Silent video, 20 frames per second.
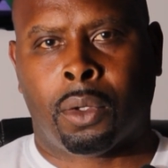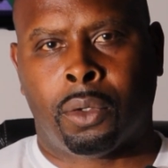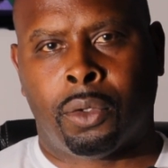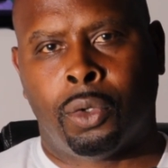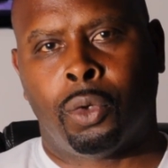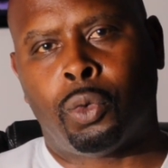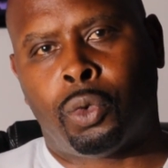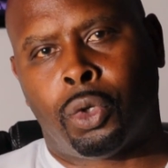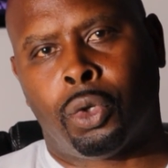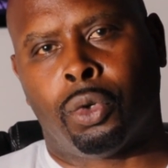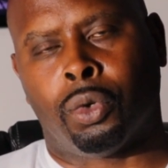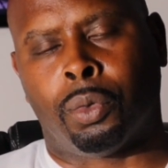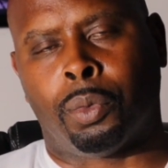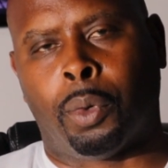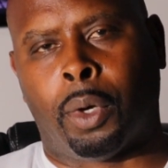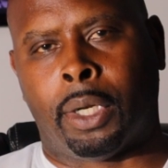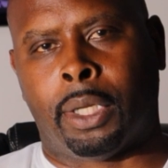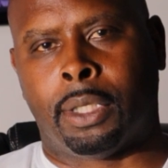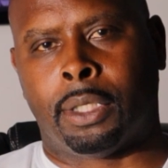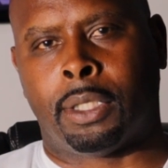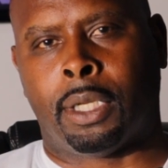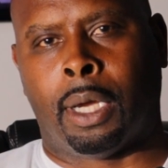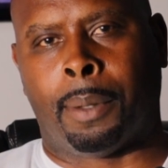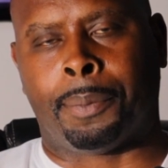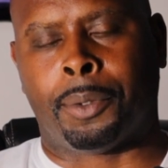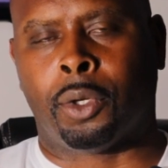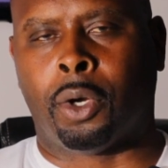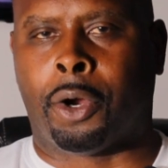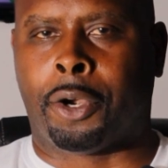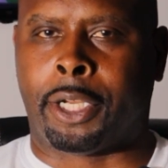YouTube, what is
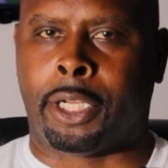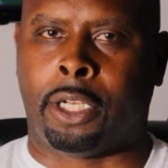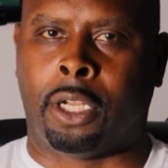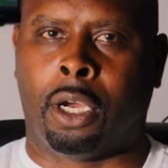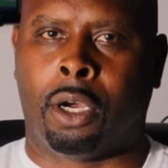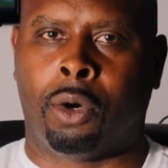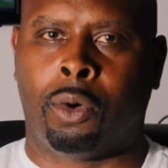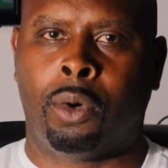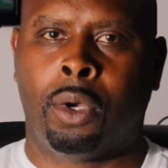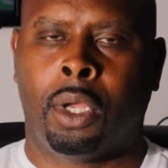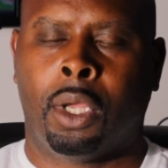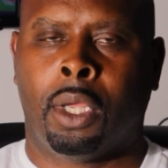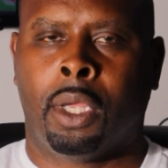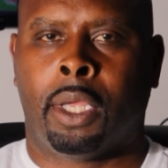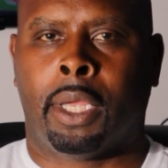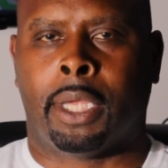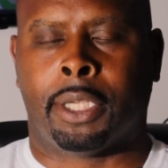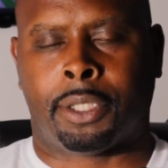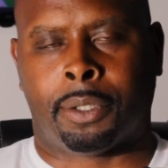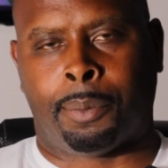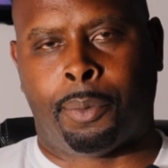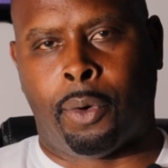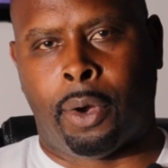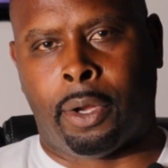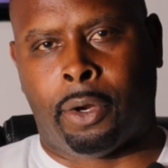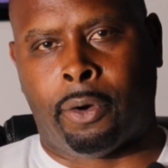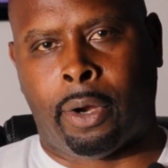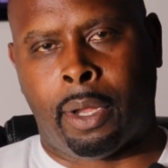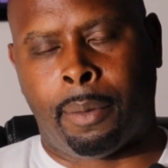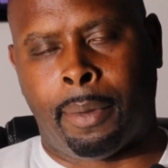up? You already know it's your boy
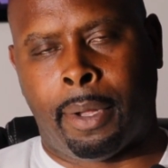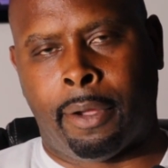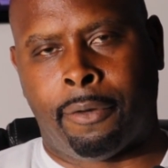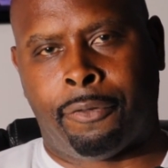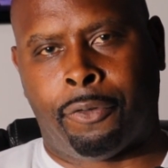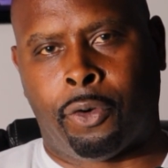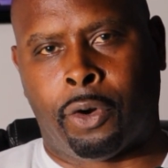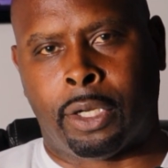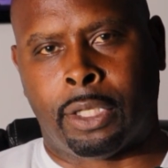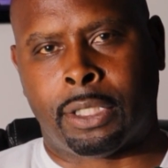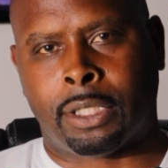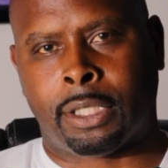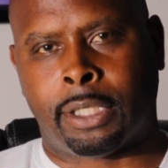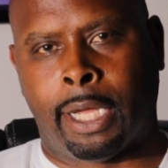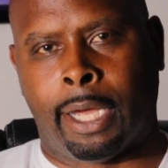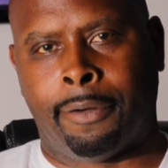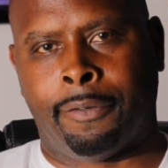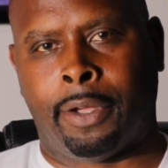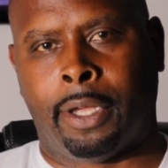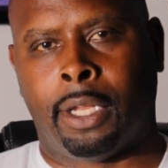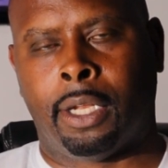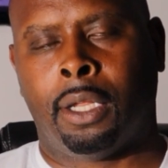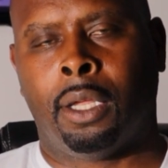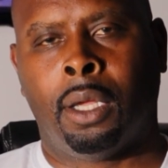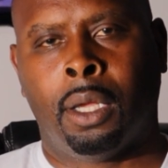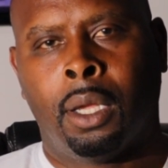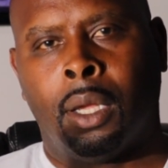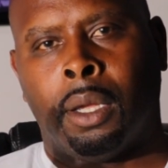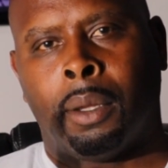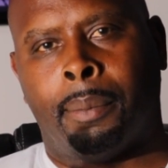Grayman47
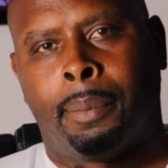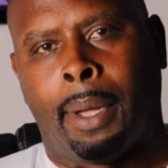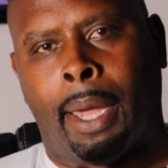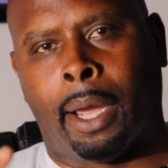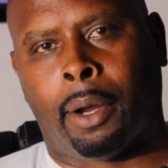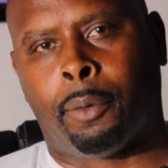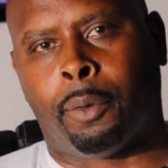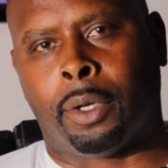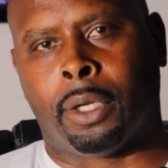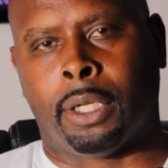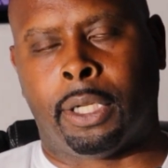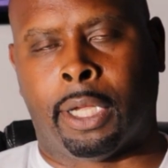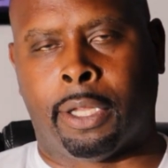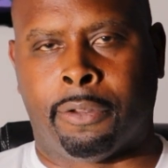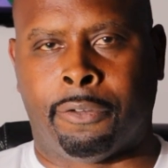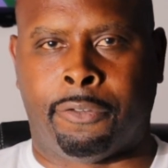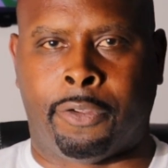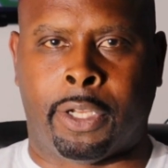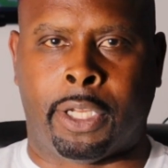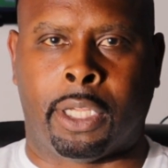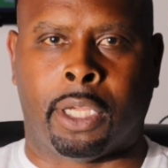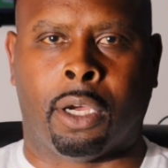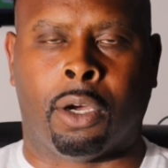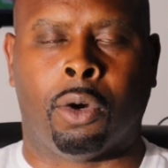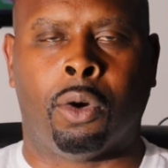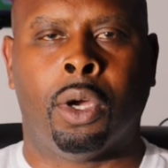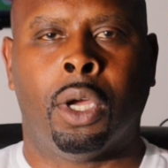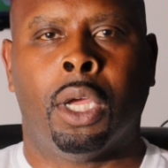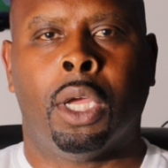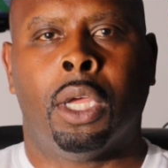back with another
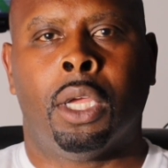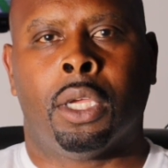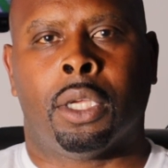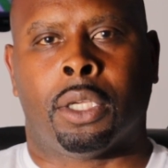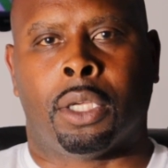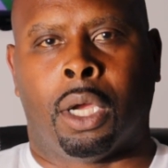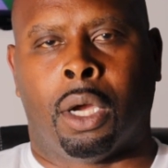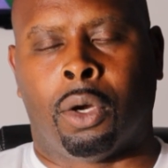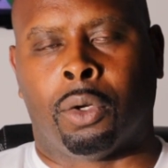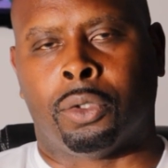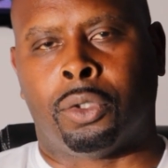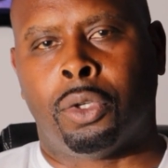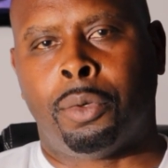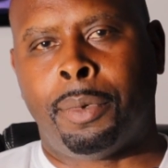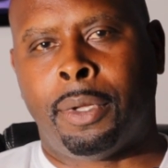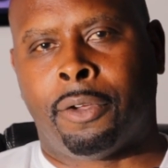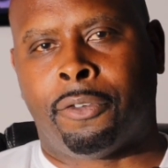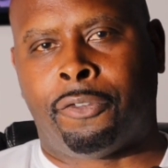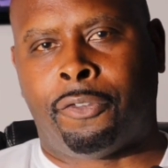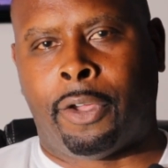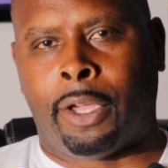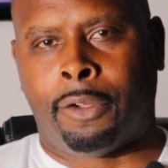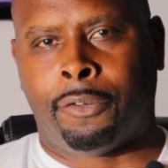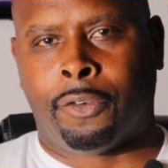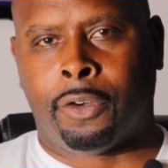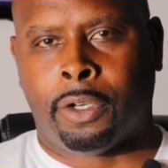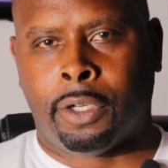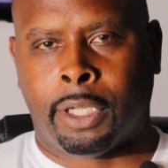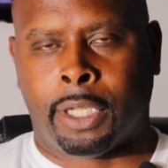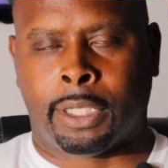video. Yo, do me a
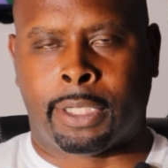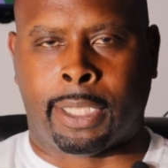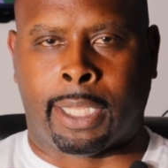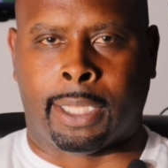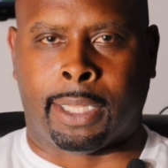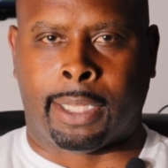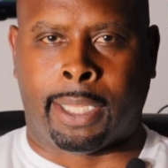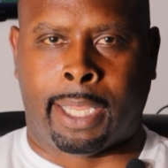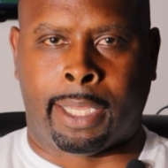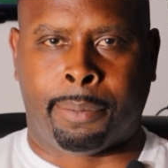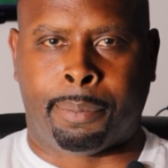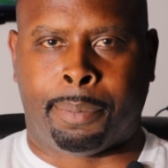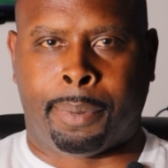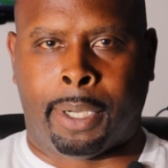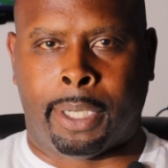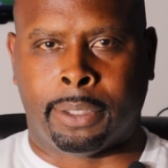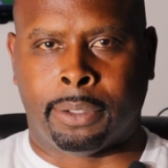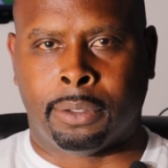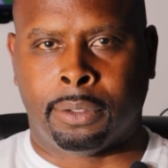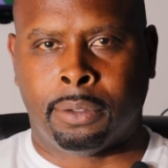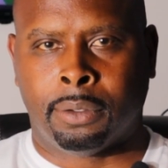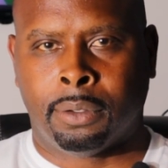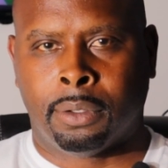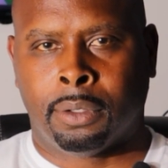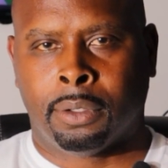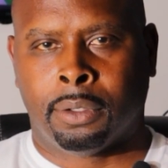favor, hit that like button,